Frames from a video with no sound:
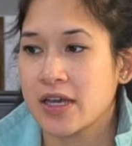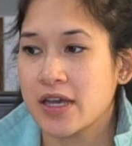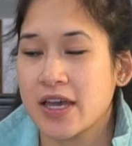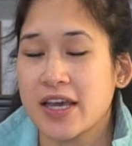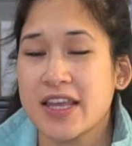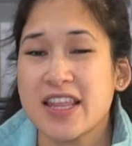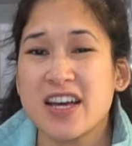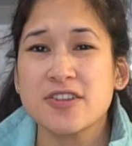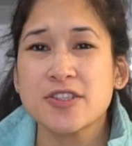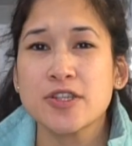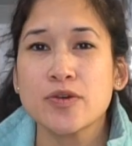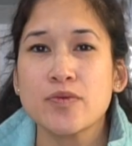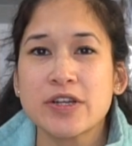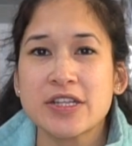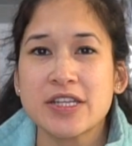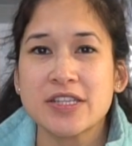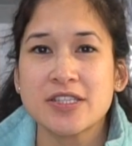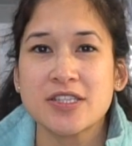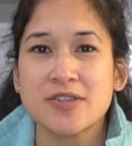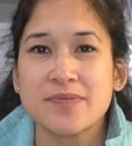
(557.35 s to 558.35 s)
And I also
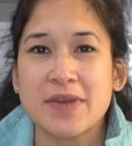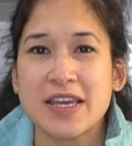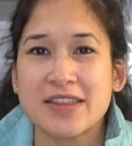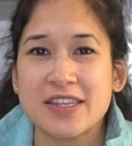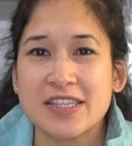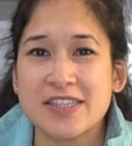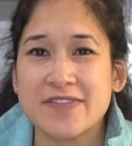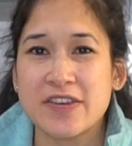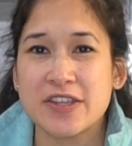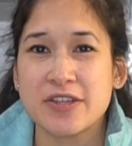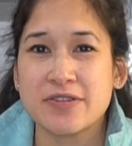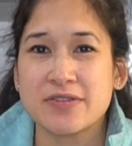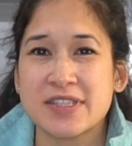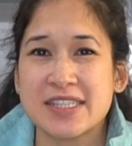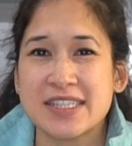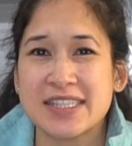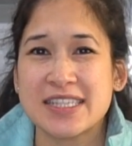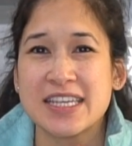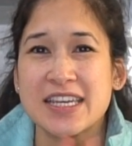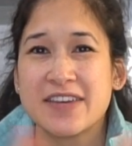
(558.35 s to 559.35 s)
wanted to make this video to
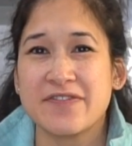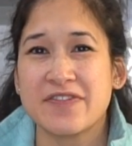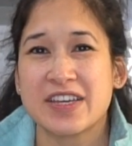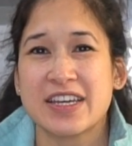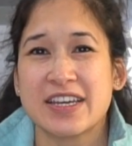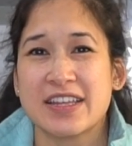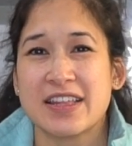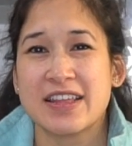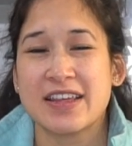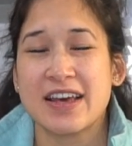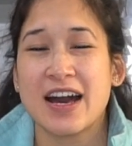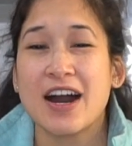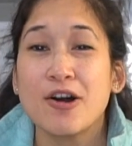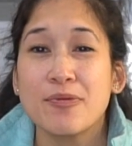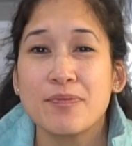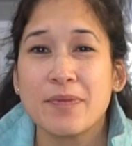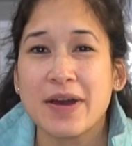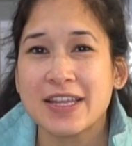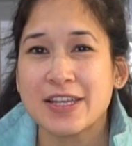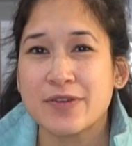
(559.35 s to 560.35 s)
see if it could
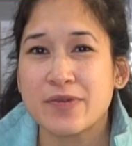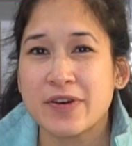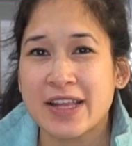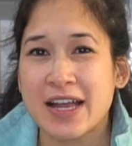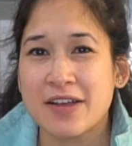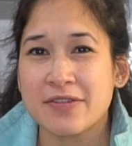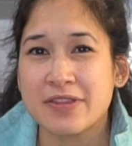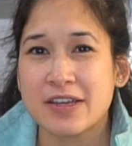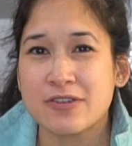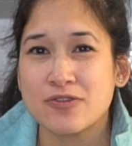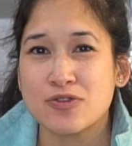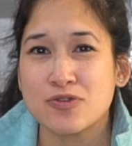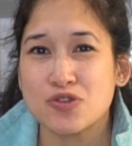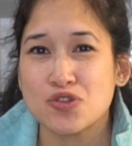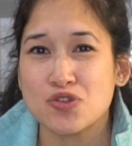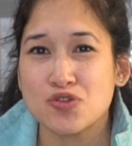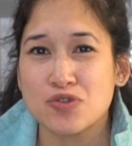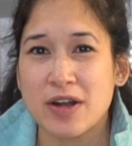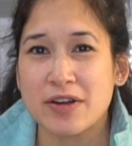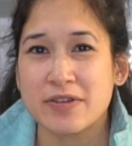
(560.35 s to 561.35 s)
help anyone out there who's
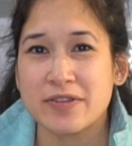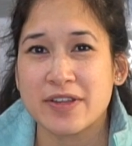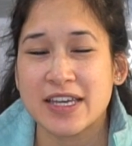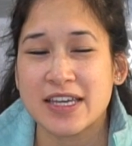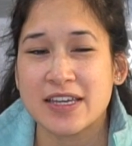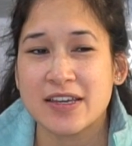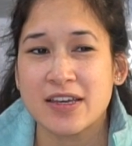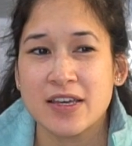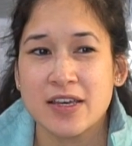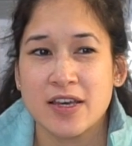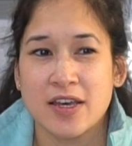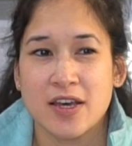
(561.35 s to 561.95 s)
struggling.